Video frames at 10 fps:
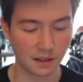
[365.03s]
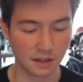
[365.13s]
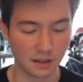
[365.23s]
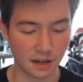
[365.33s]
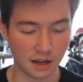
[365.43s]

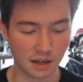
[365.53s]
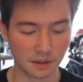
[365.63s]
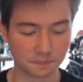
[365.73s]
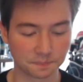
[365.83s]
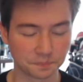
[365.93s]

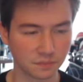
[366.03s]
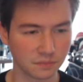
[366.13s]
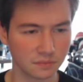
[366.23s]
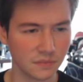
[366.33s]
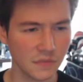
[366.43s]
Um,
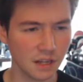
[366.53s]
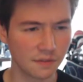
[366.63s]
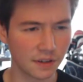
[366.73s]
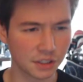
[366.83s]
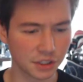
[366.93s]

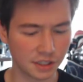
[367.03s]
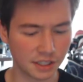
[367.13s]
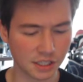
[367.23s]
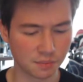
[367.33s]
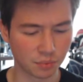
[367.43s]
eventually,
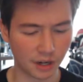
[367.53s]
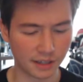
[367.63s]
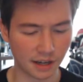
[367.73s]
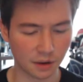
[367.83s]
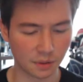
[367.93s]
things
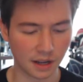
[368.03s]
break out,